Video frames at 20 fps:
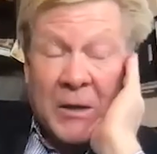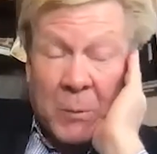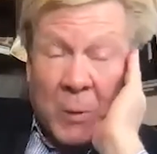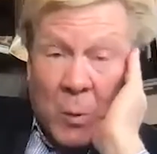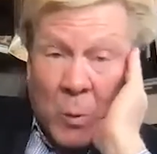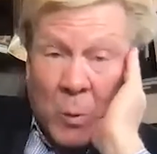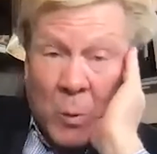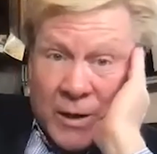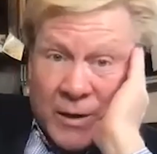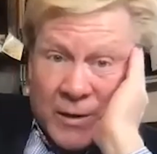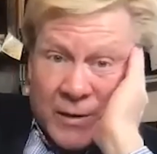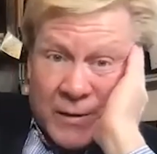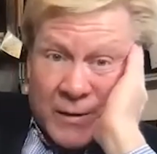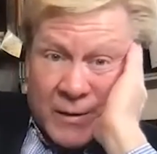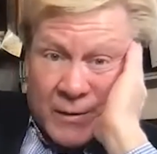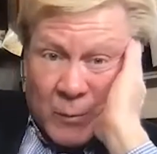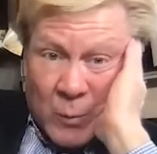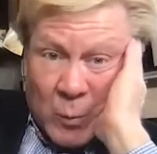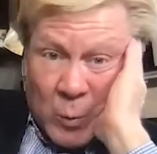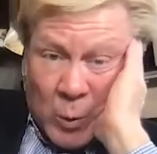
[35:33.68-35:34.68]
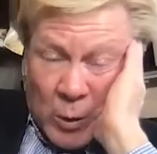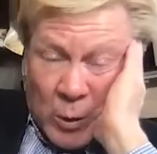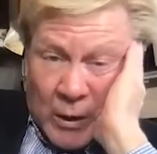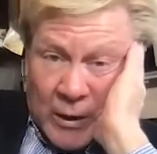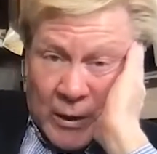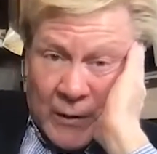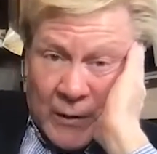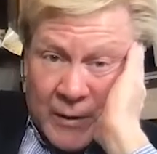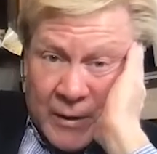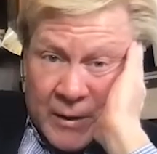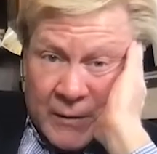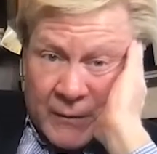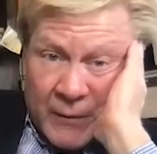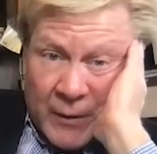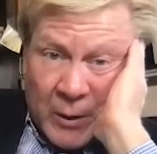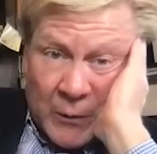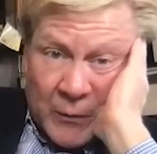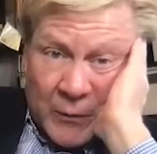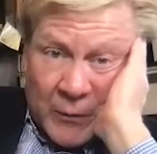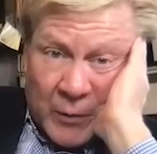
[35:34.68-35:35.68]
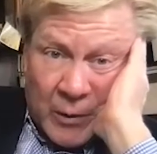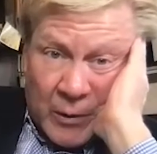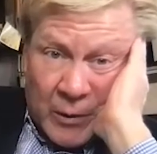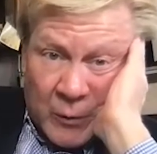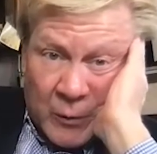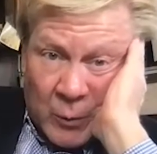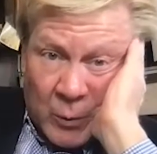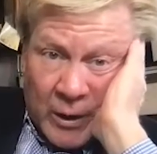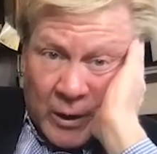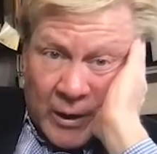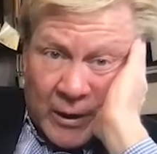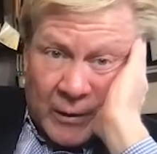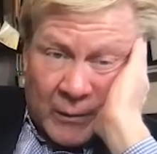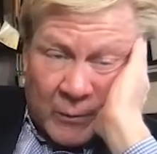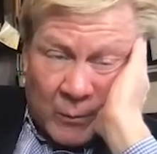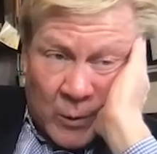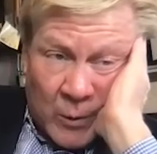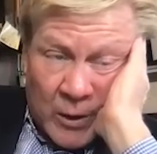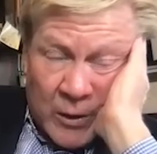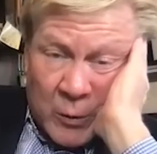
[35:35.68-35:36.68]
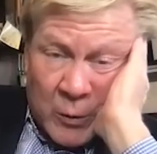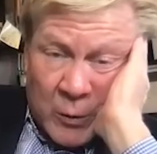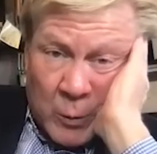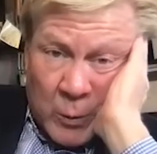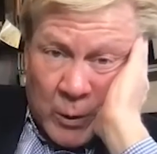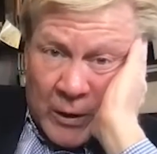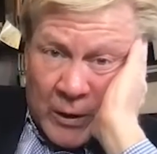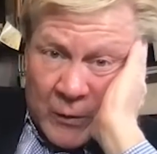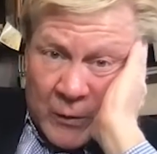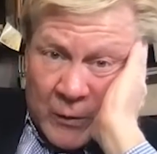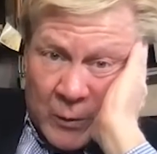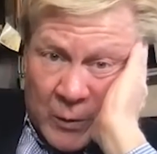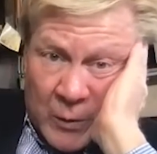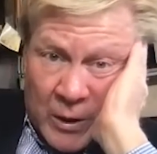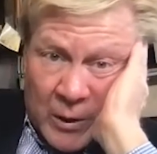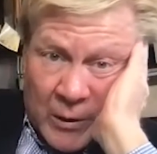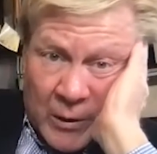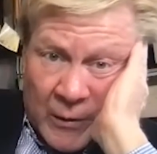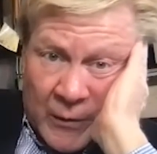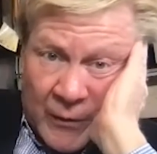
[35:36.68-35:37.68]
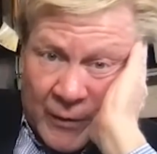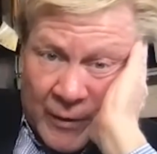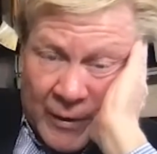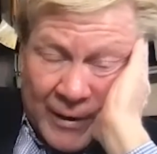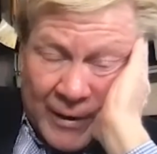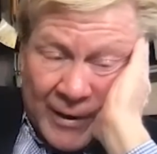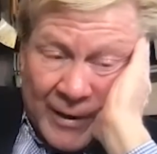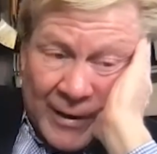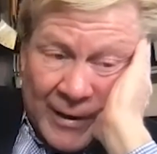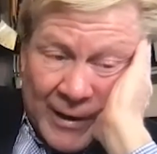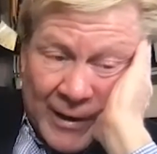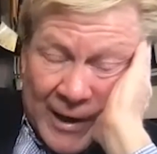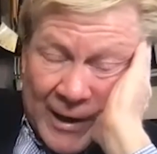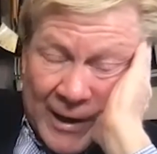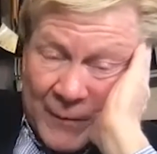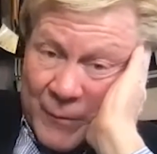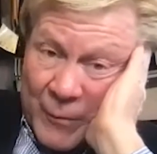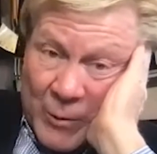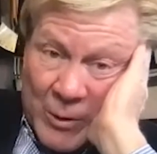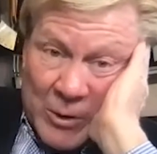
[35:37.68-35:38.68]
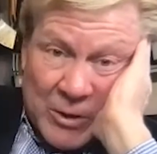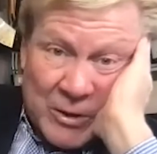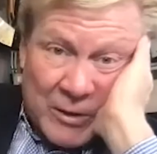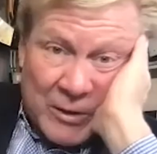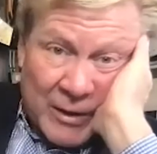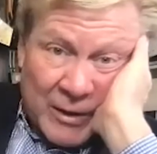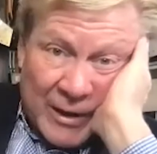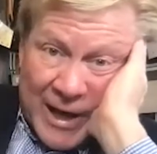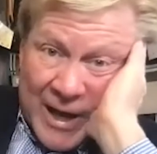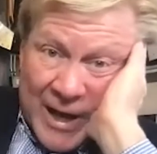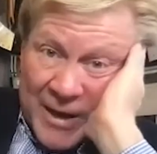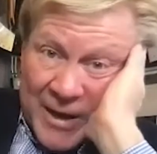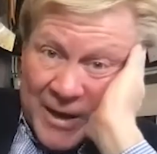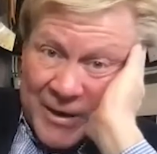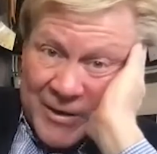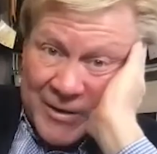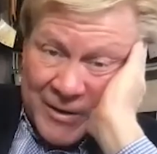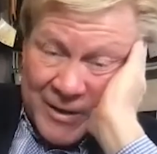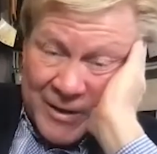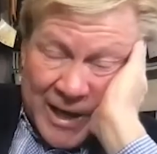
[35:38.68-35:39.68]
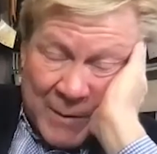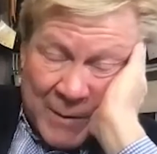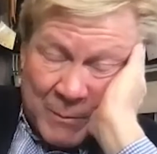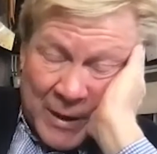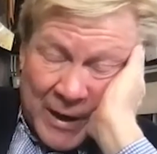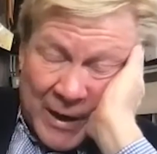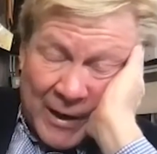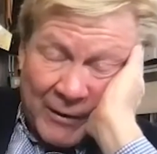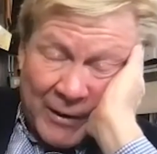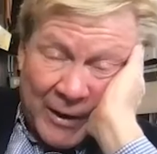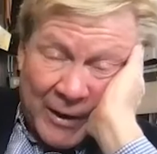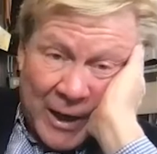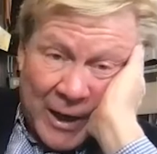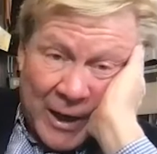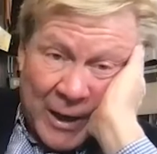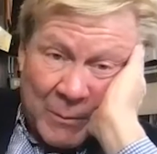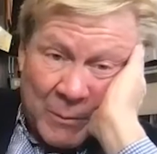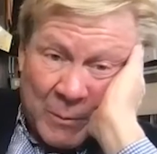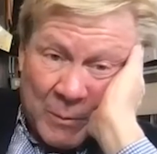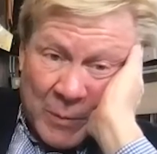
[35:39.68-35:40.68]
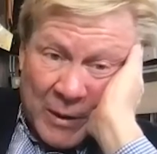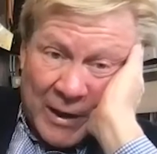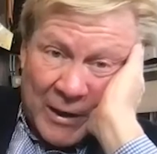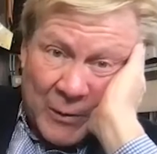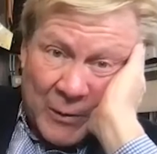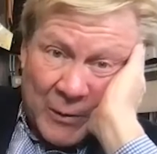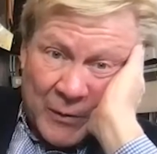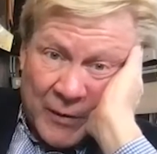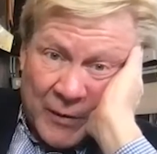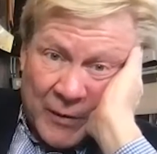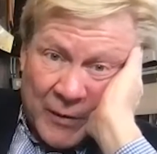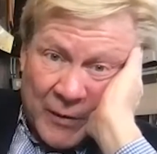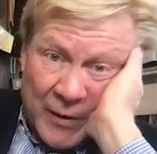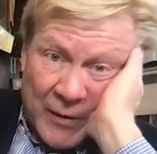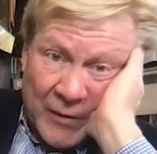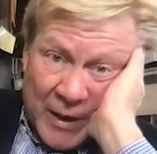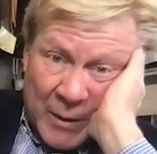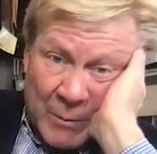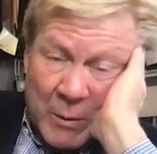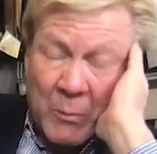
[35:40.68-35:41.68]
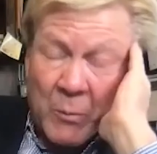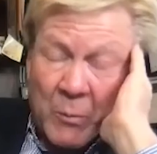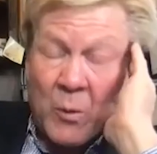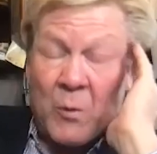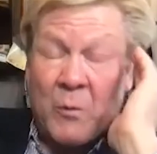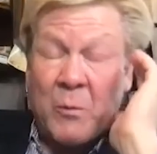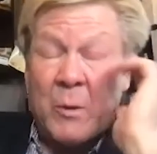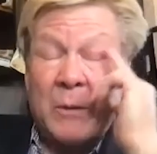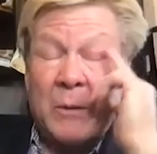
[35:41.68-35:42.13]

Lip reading: witness work in this field for 21, 22 years. Unfortunately, the cases keep piling up, but I do see some improvement.